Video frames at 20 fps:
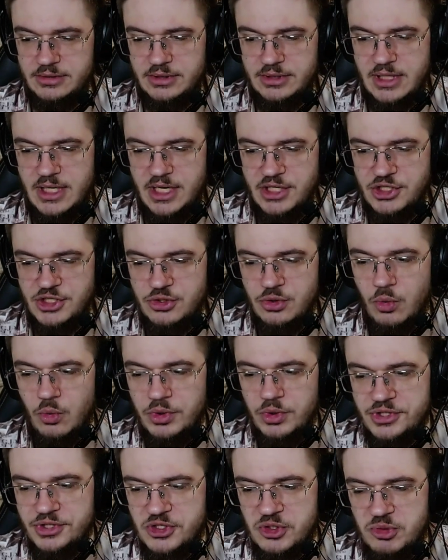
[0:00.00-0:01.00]
I just don't
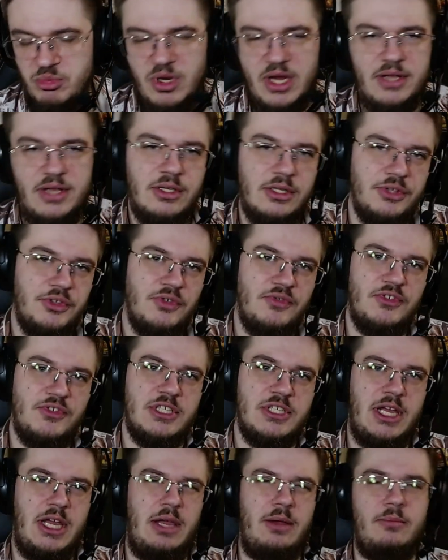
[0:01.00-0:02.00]
want to spend a lot of
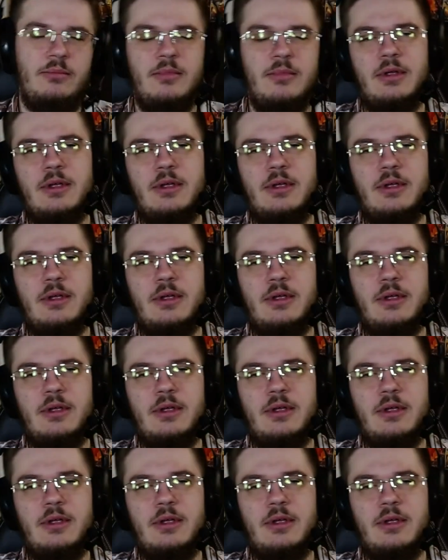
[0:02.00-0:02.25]
time